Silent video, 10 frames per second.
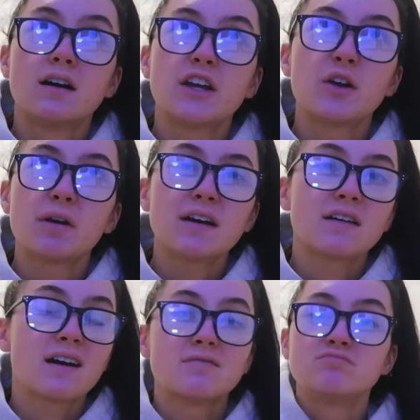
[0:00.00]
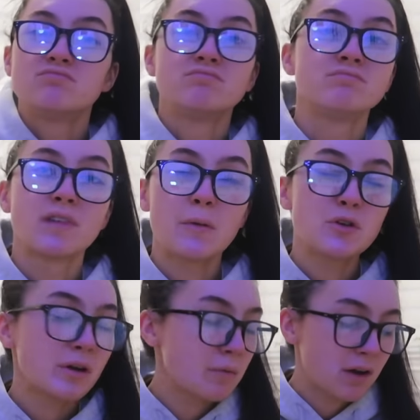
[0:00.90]
you know what, I'm
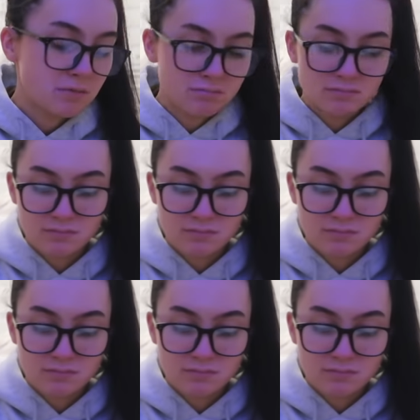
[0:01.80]
21,